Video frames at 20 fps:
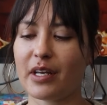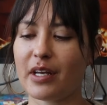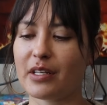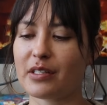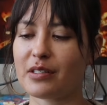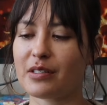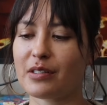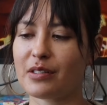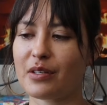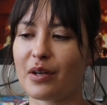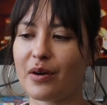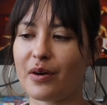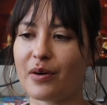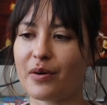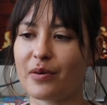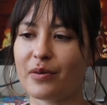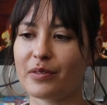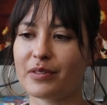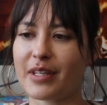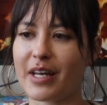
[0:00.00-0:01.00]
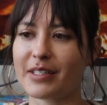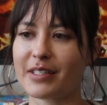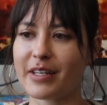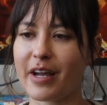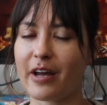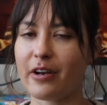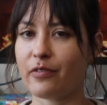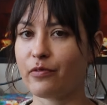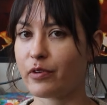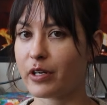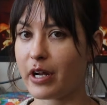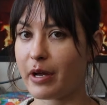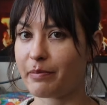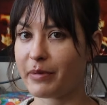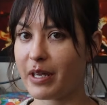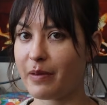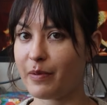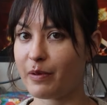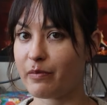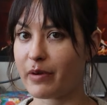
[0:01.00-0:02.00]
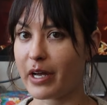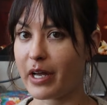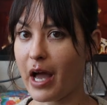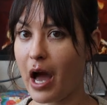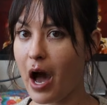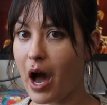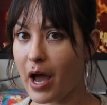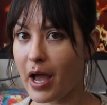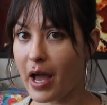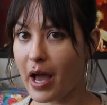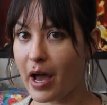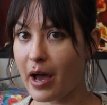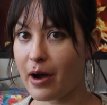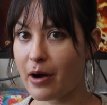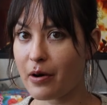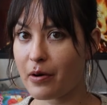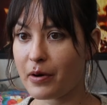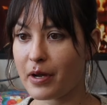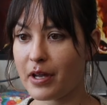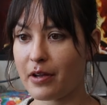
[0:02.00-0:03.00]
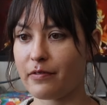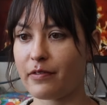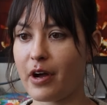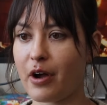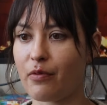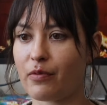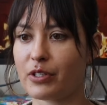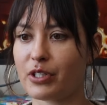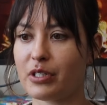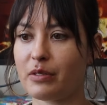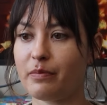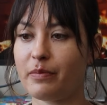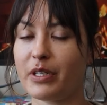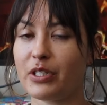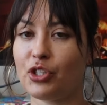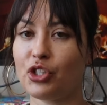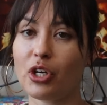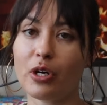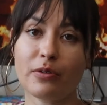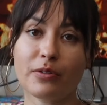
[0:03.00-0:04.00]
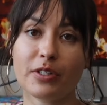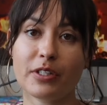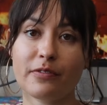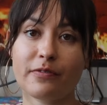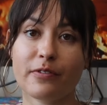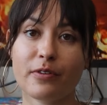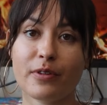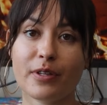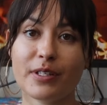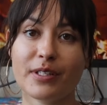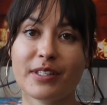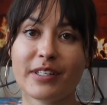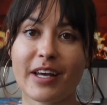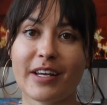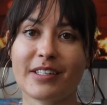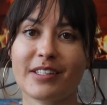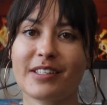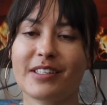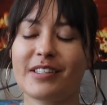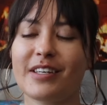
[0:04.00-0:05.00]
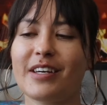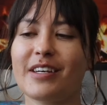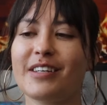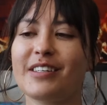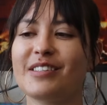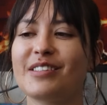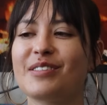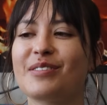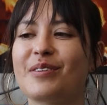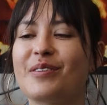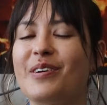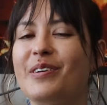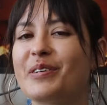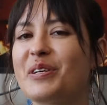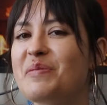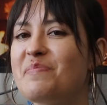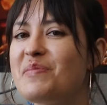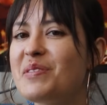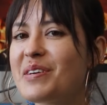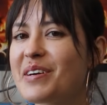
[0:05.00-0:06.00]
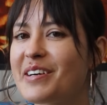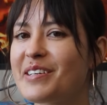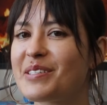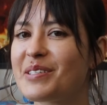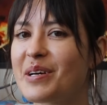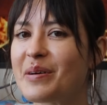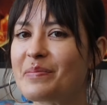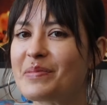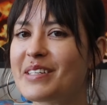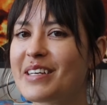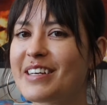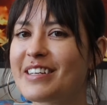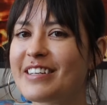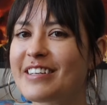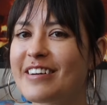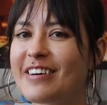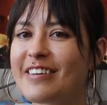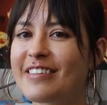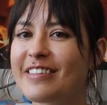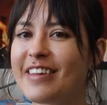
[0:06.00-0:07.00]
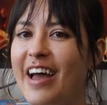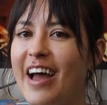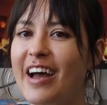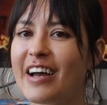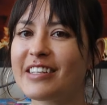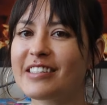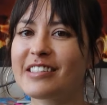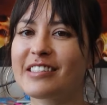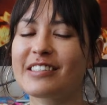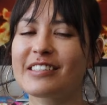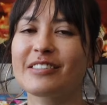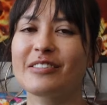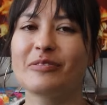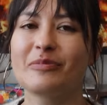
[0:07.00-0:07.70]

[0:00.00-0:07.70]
And so that's kind of what I'm keeping my eye out if I were to be chosen for this test knit, and so I'll keep you guys updated on that.